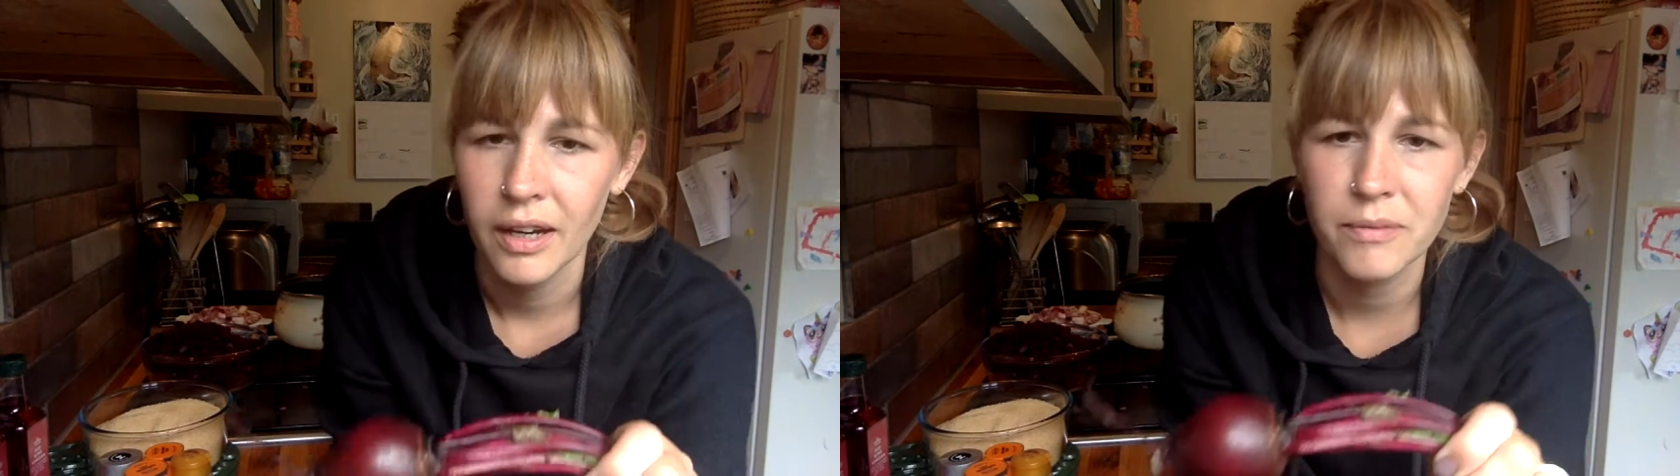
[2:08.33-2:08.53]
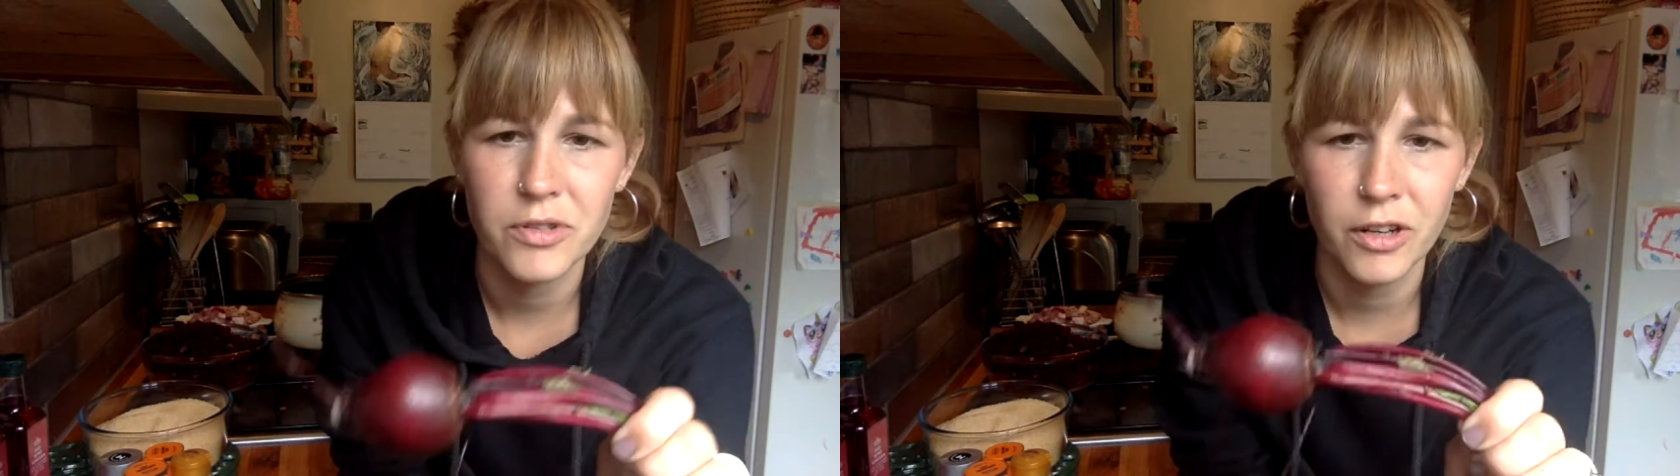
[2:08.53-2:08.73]

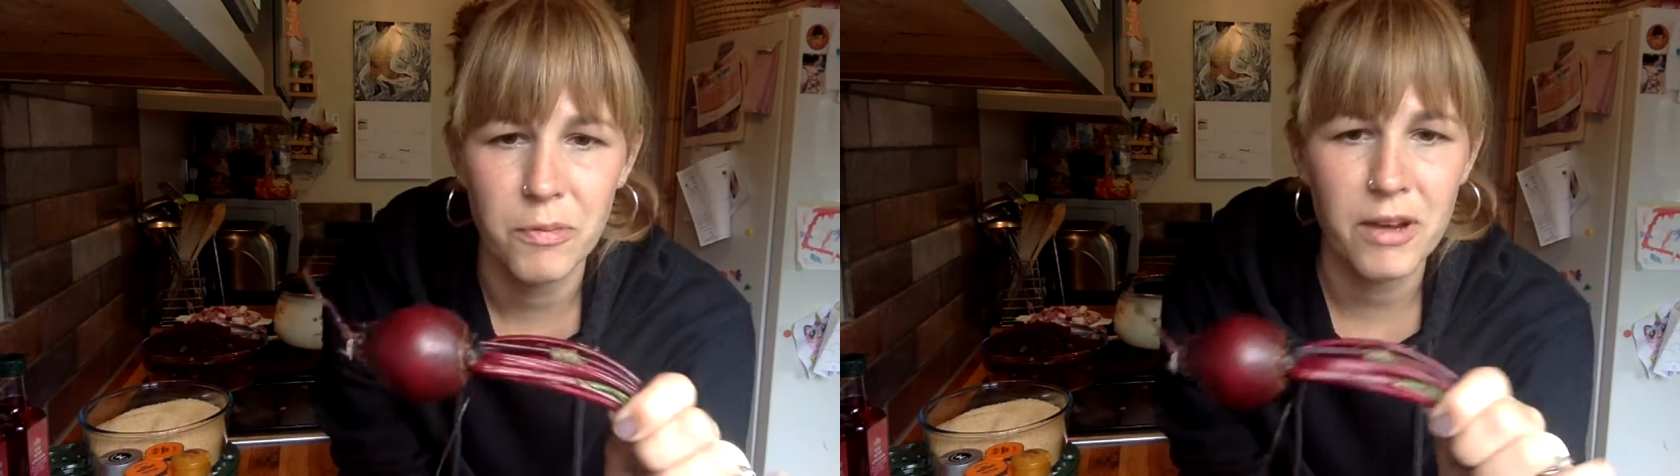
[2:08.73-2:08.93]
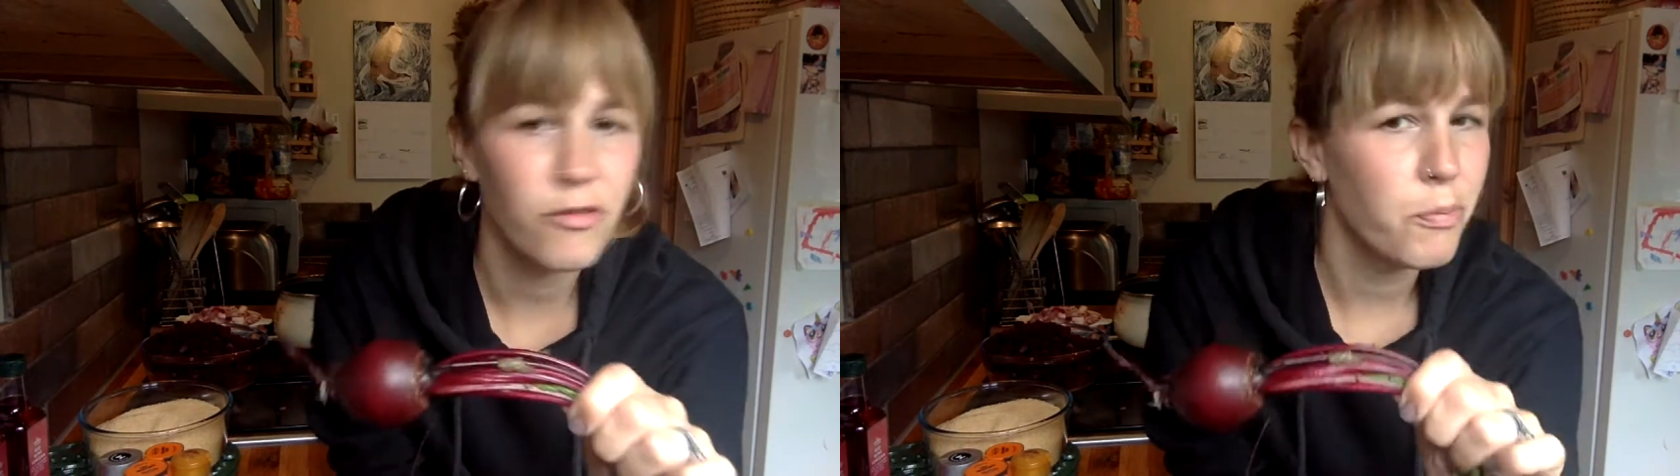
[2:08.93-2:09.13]
So a
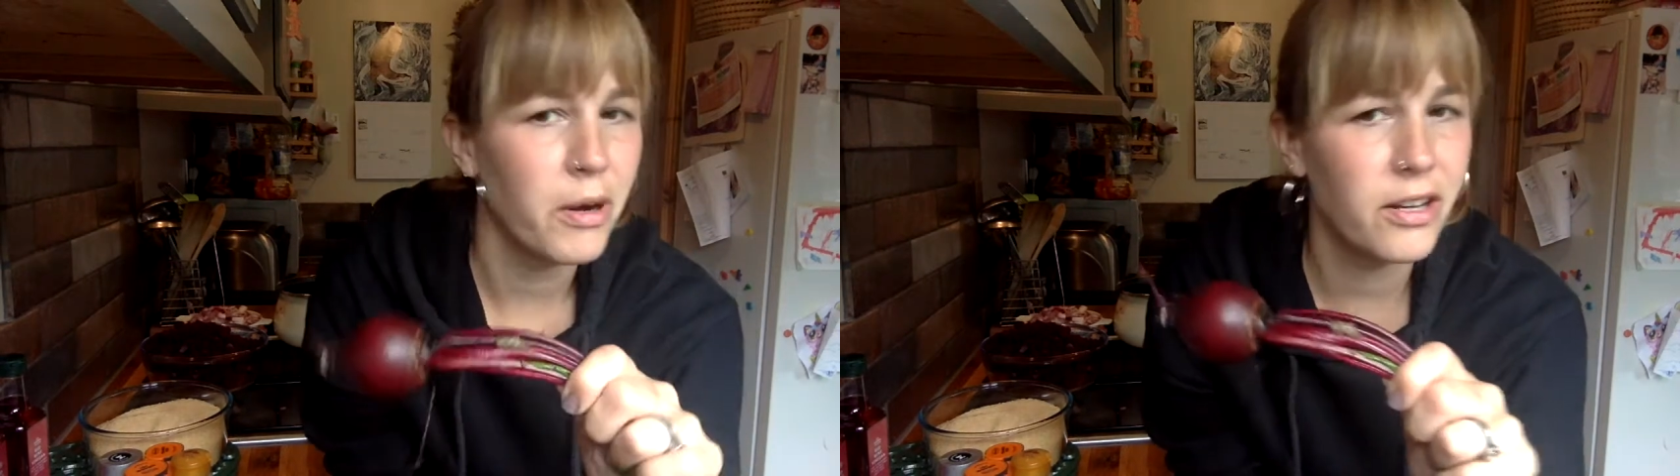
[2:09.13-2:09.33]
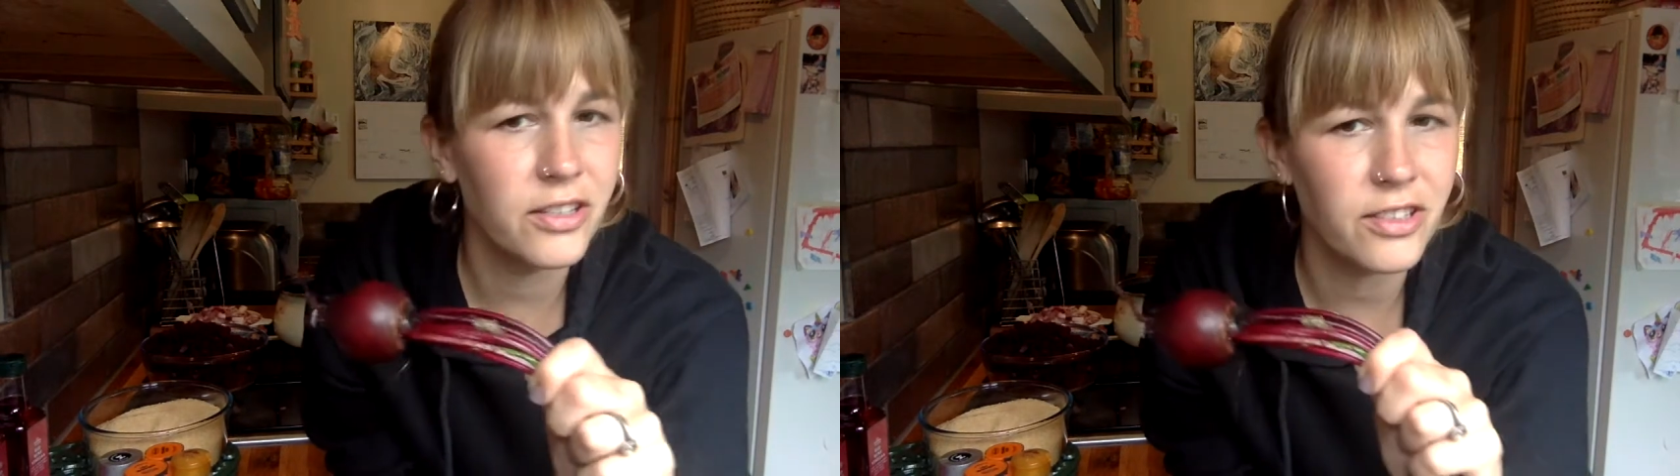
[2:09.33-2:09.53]
bit of a
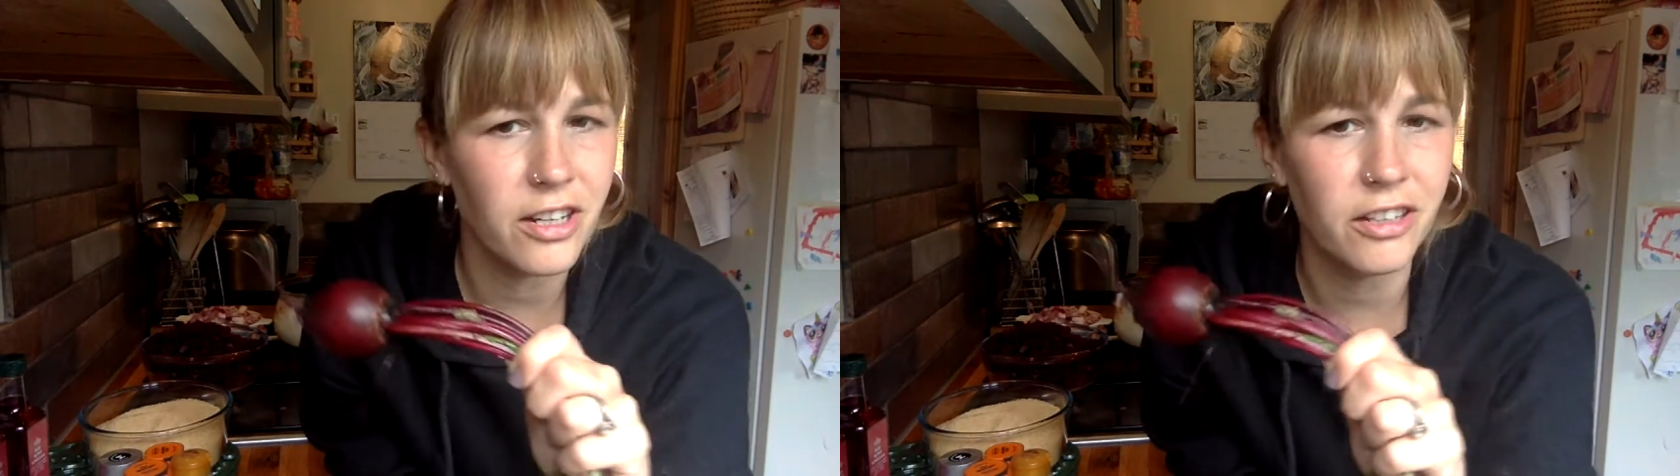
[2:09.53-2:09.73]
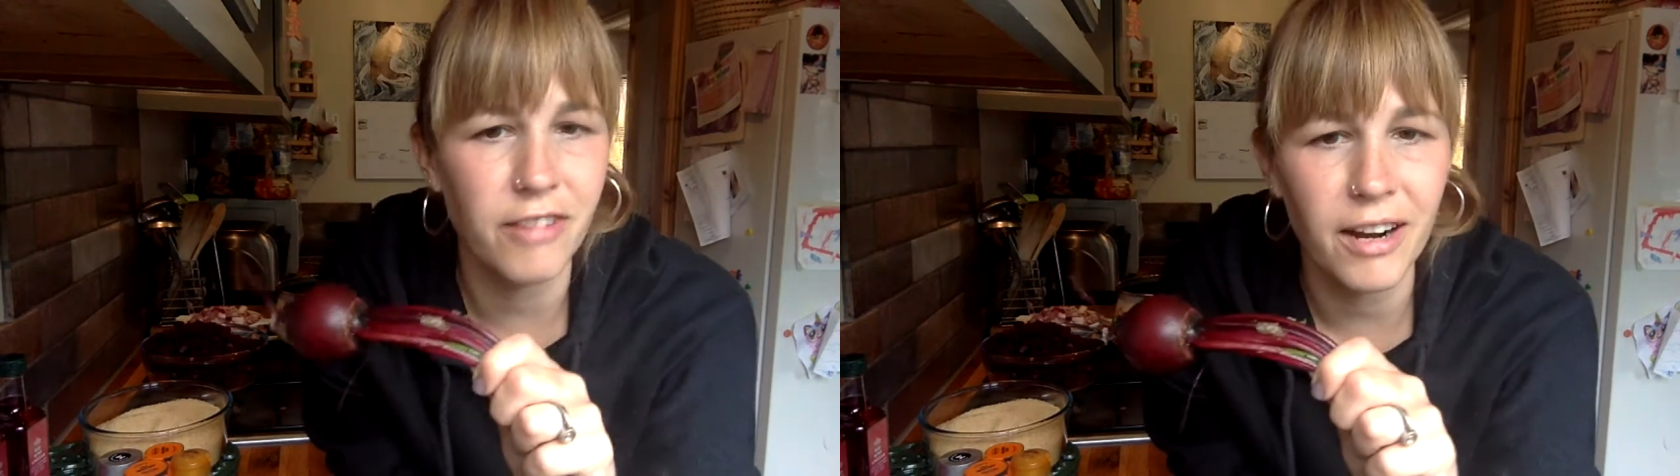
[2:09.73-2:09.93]
bonus
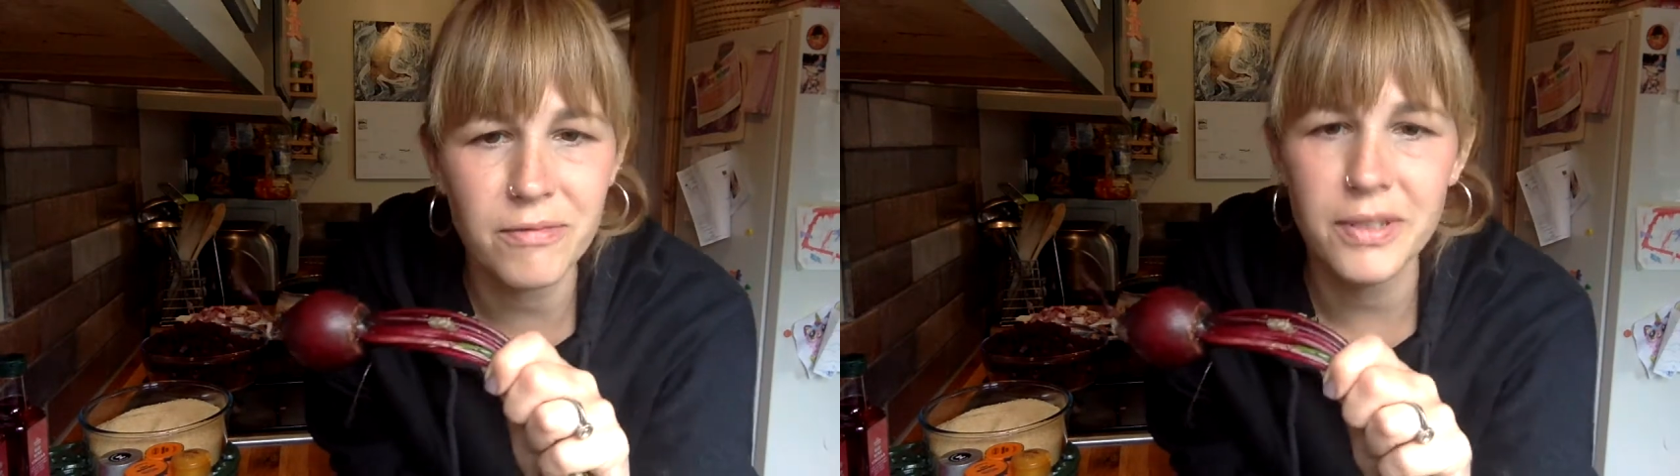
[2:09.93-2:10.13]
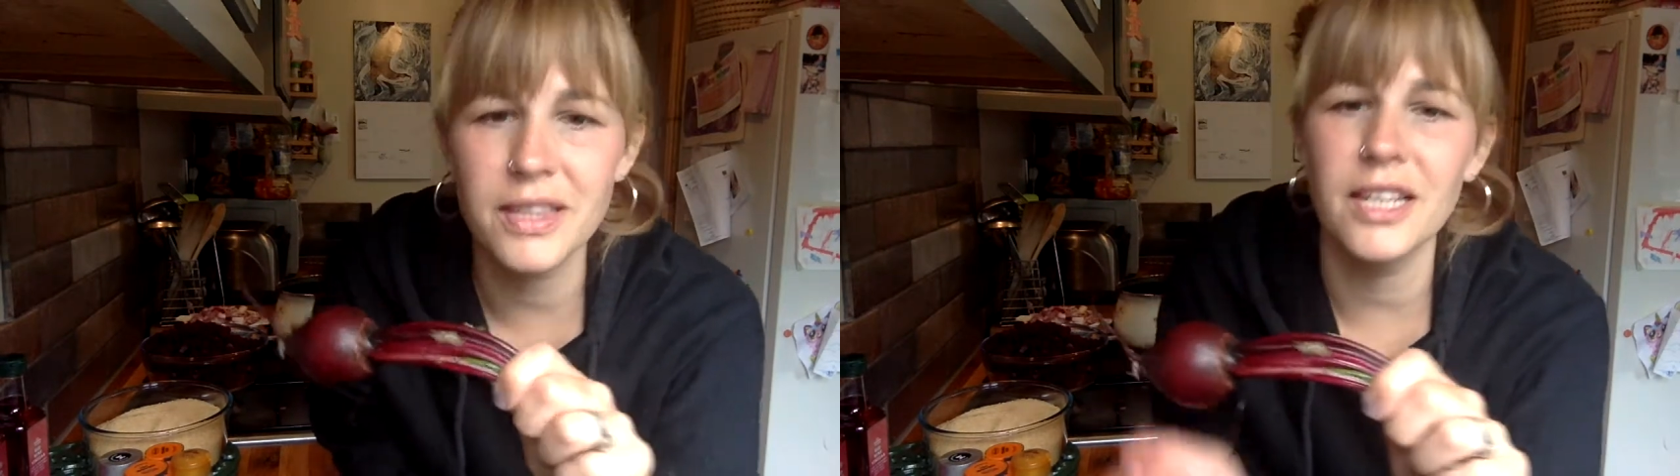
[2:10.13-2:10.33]
all around with